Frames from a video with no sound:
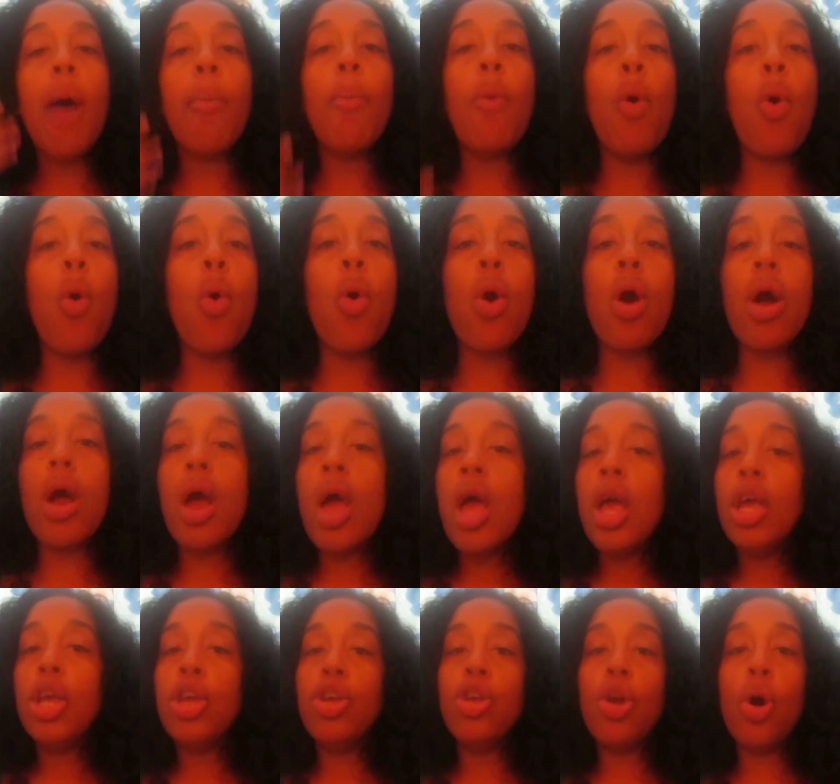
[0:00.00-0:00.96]
or
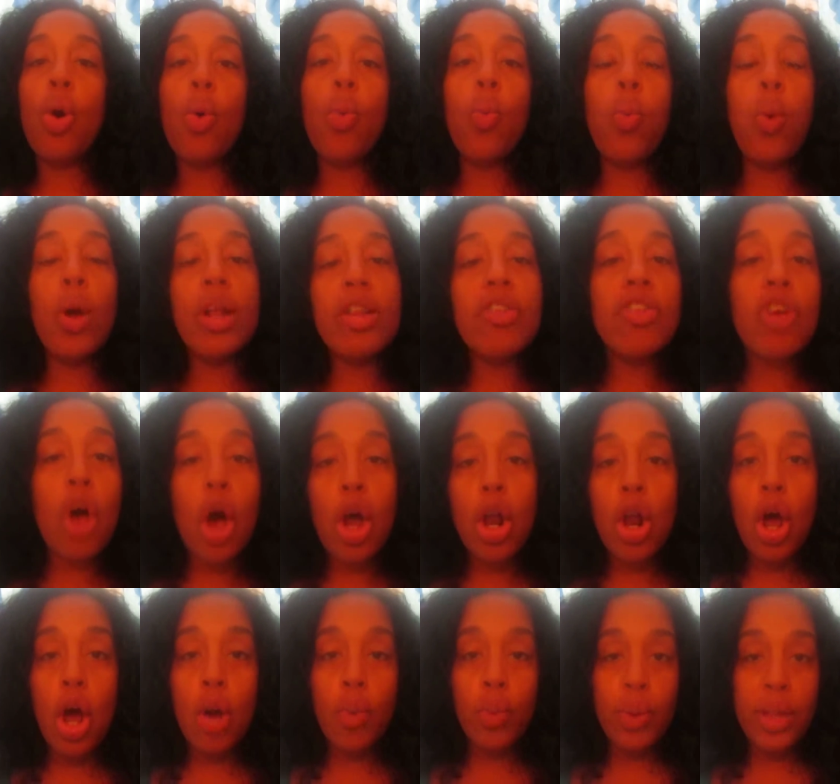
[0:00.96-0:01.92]
you know what's
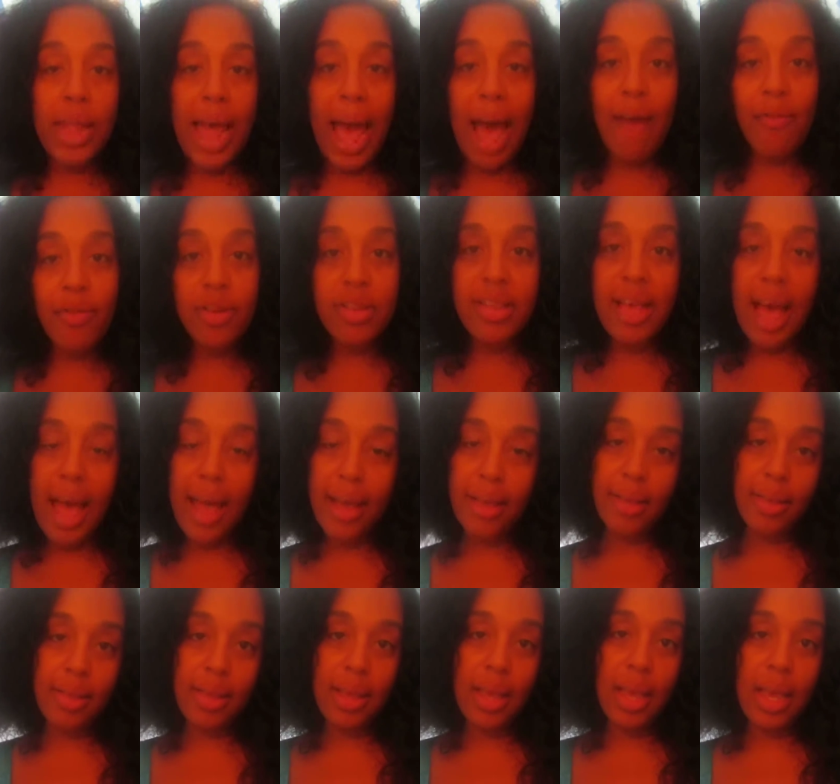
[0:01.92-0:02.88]
gone on with
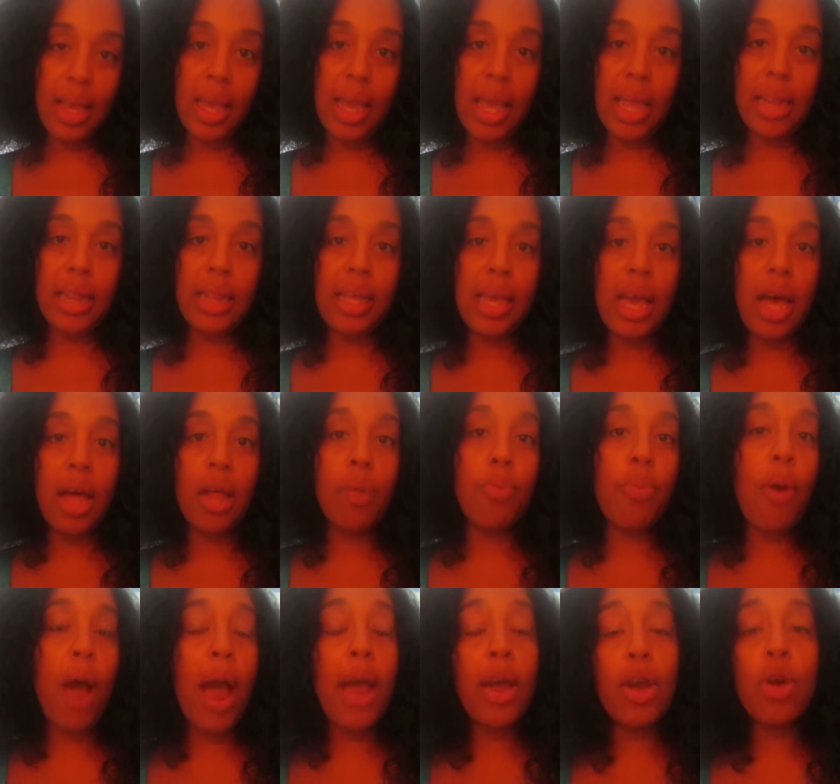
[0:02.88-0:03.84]
advertising in the
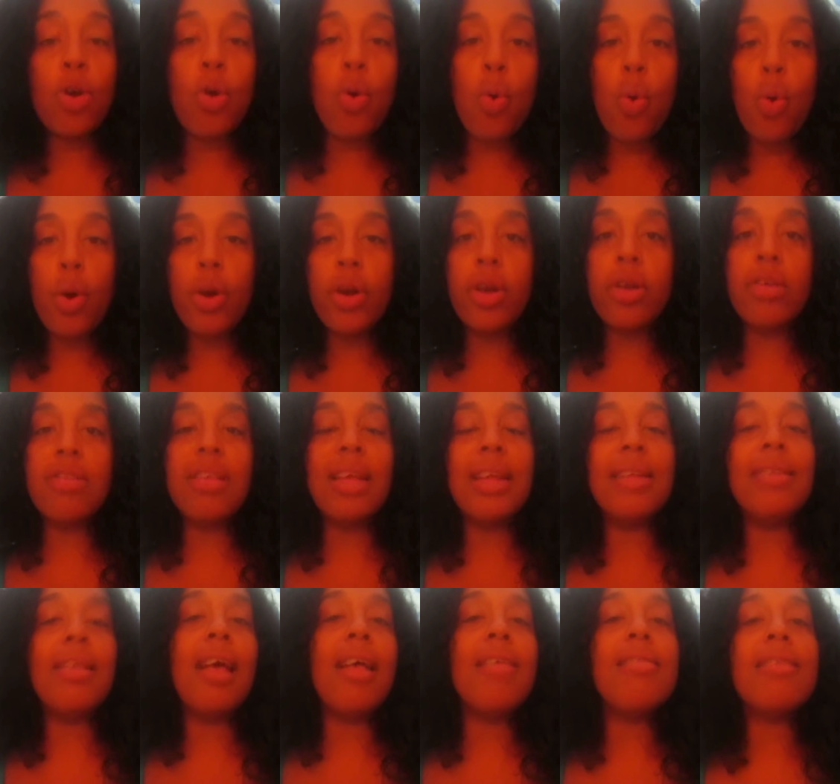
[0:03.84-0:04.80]
prior quarters.
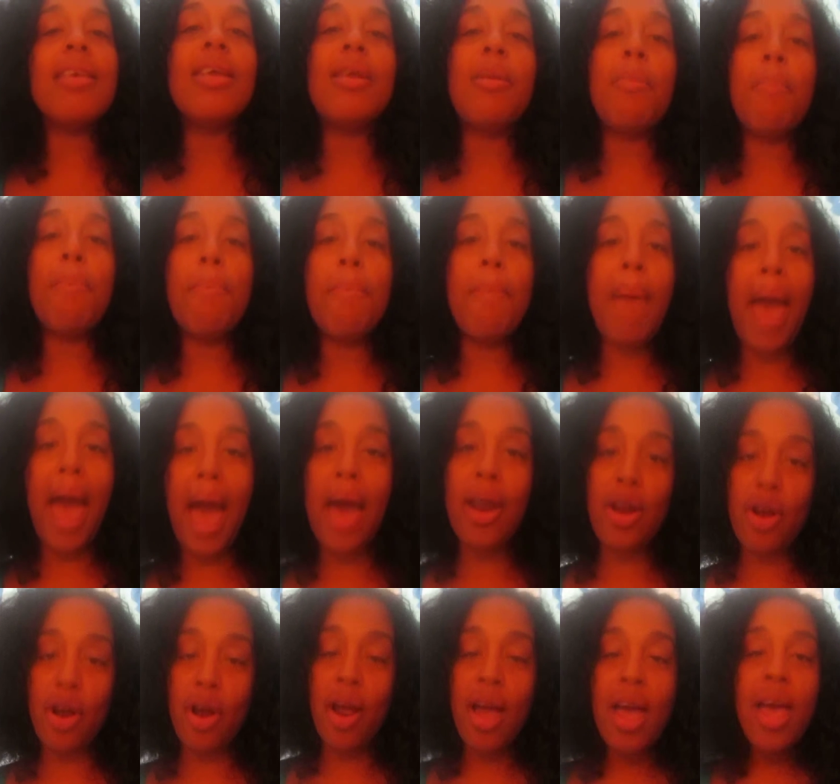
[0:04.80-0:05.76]
It doesn't
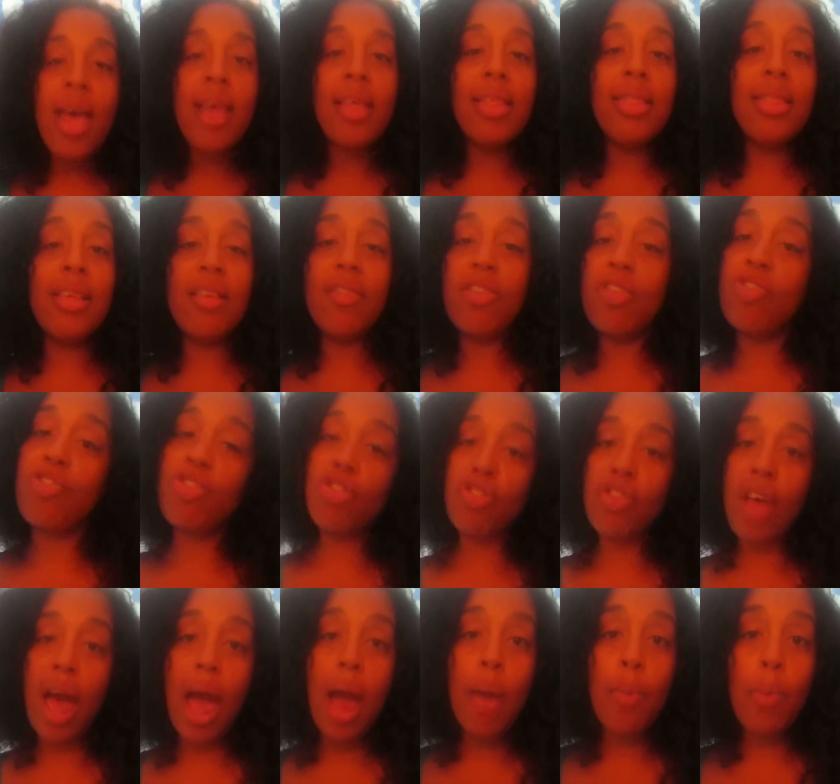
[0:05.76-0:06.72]
matter. This is
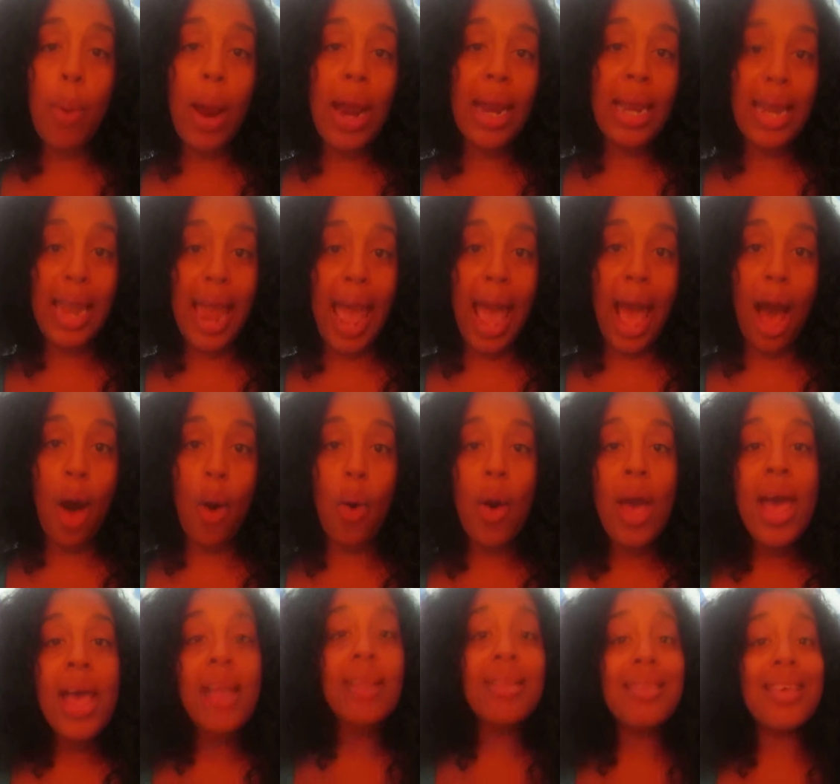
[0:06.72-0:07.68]
your time right
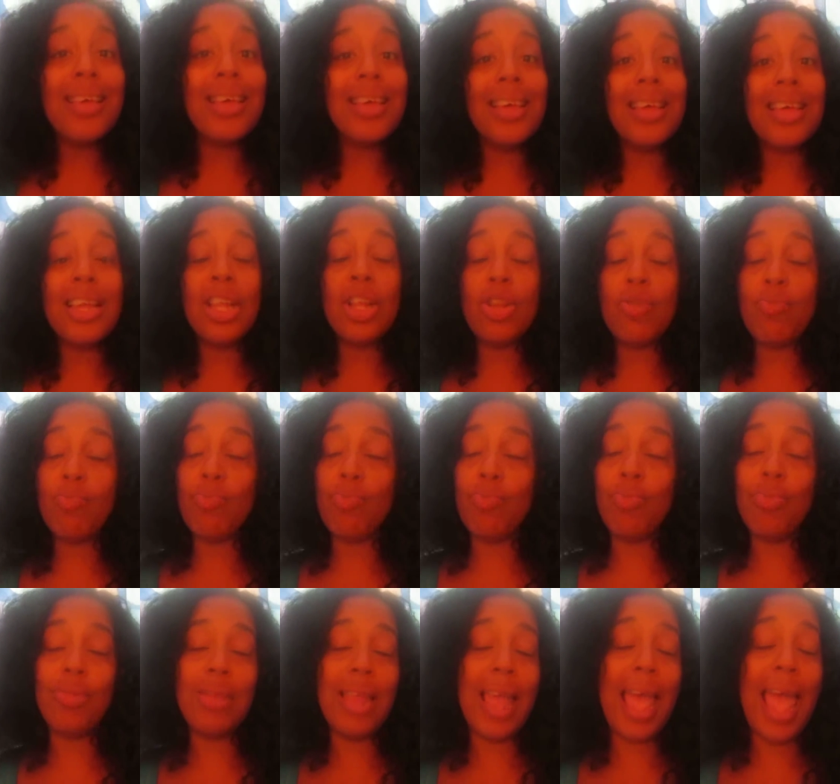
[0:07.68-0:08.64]
now to
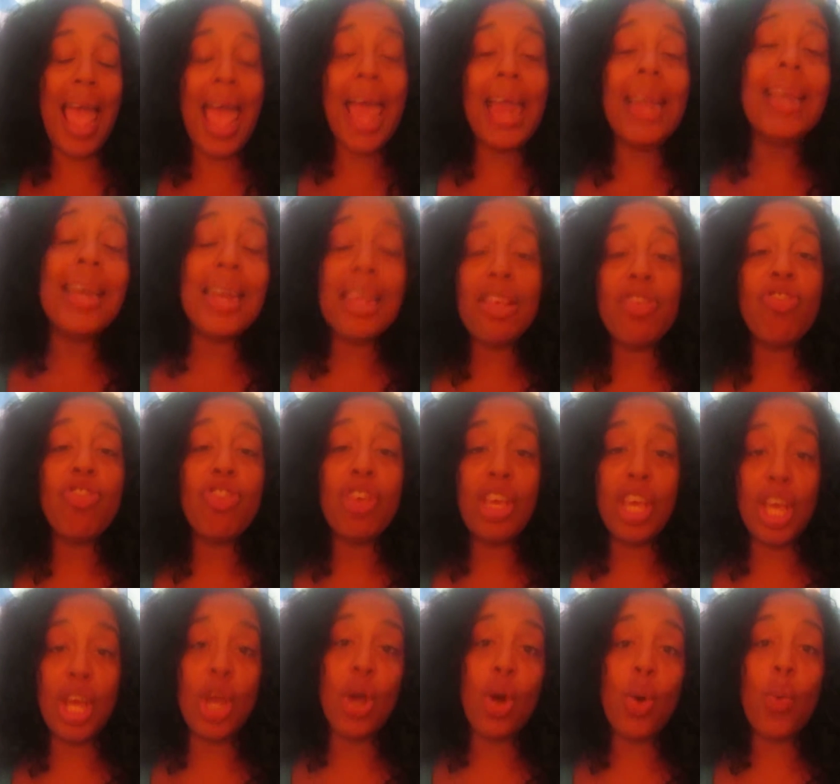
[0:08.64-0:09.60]
end this
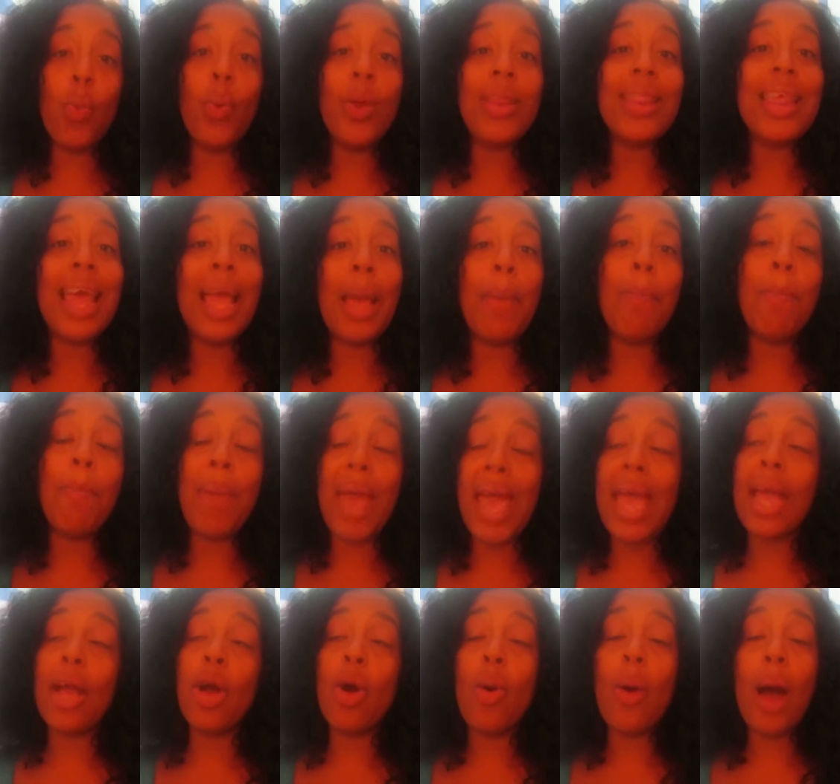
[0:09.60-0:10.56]
year with a
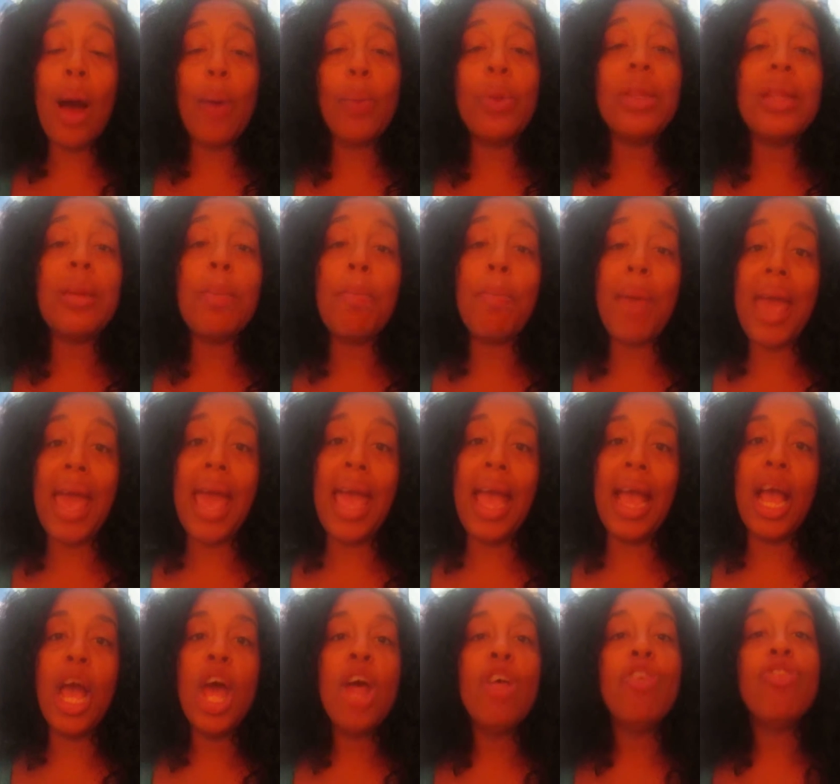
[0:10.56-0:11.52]
bang. Go out with a
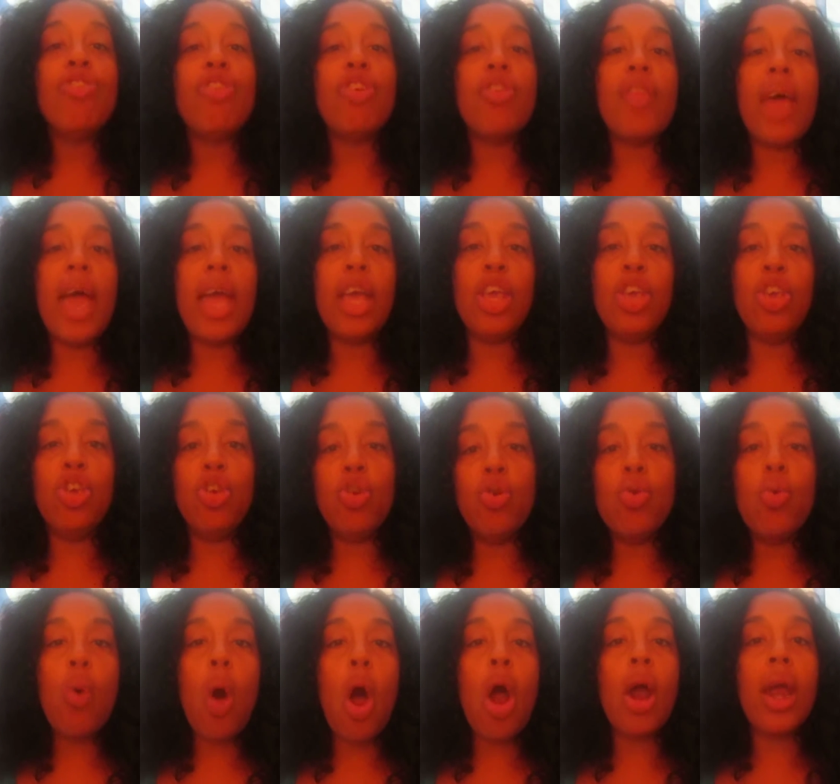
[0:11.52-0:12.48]
bang so that
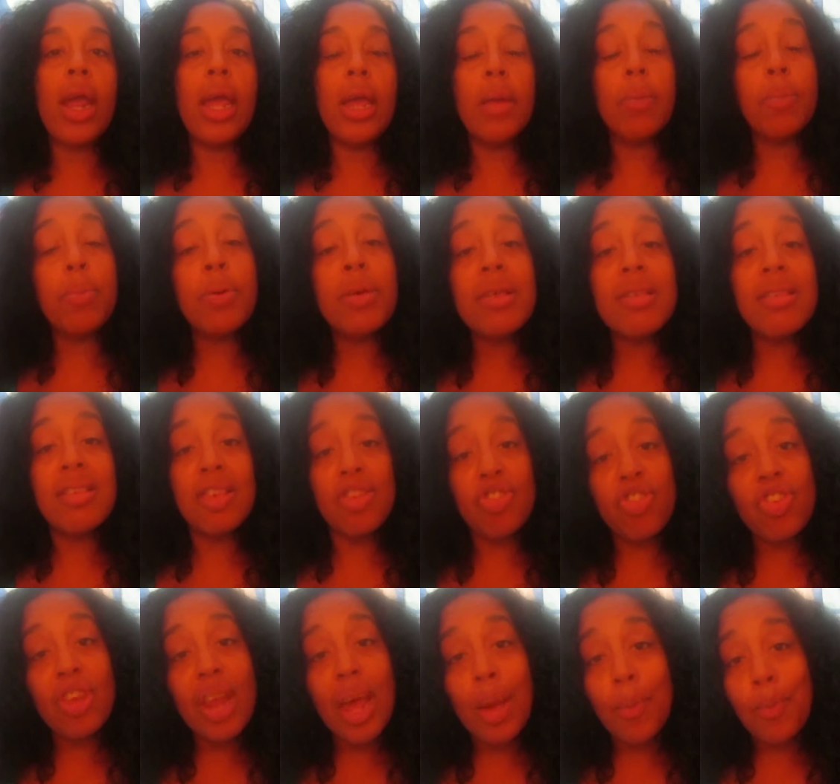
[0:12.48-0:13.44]
you are in
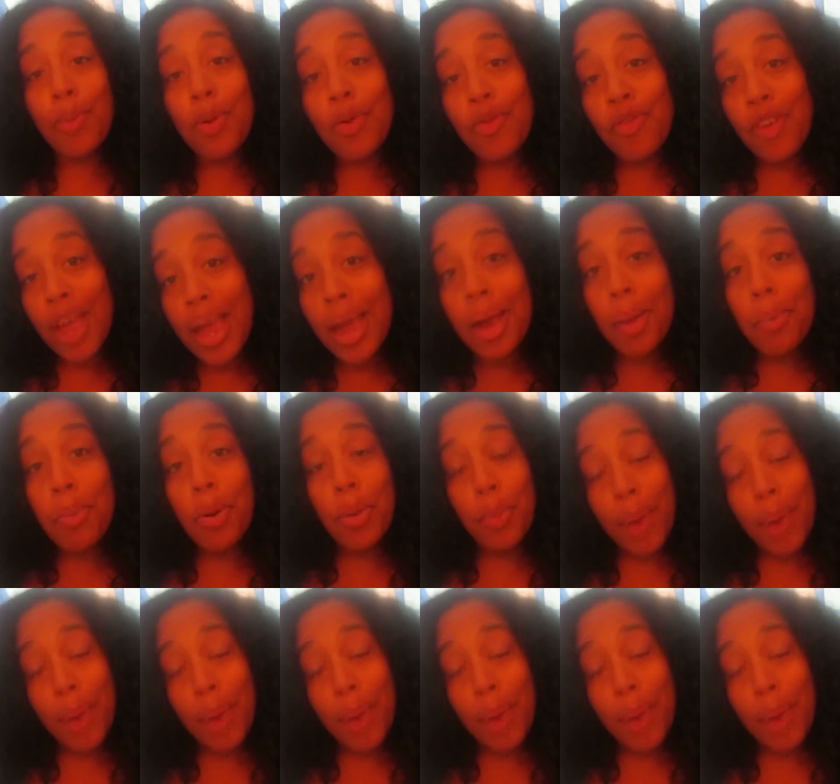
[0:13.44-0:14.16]
position and prepared